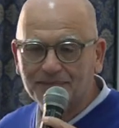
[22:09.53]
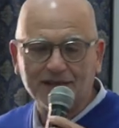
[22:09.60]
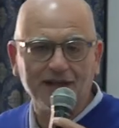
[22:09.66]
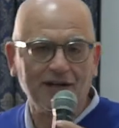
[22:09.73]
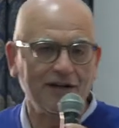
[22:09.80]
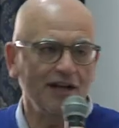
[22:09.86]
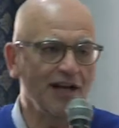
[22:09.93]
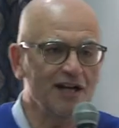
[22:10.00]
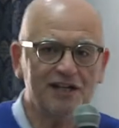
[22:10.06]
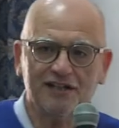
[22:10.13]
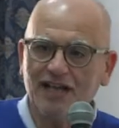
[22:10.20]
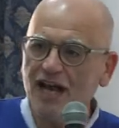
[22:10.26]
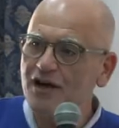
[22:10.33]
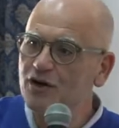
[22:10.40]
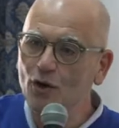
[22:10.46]
in
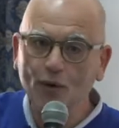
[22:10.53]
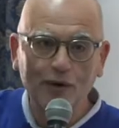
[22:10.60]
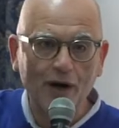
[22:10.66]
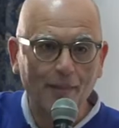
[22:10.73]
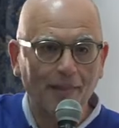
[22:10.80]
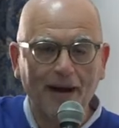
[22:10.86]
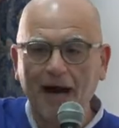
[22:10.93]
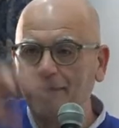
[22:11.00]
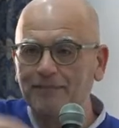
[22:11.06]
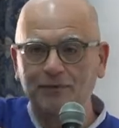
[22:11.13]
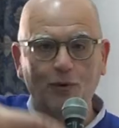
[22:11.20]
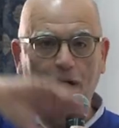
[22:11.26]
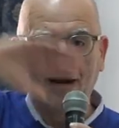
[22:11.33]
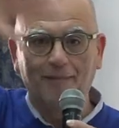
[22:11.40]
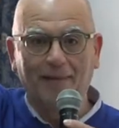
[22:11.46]
Eastern Europe, up
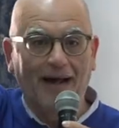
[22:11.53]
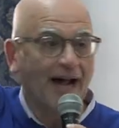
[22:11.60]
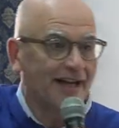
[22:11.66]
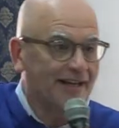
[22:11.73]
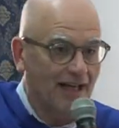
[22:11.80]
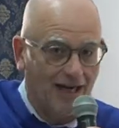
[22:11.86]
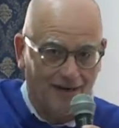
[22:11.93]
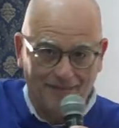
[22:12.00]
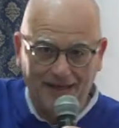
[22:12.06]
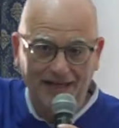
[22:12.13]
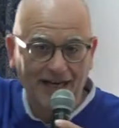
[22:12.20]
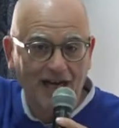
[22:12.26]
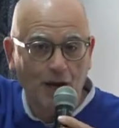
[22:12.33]
to Albania.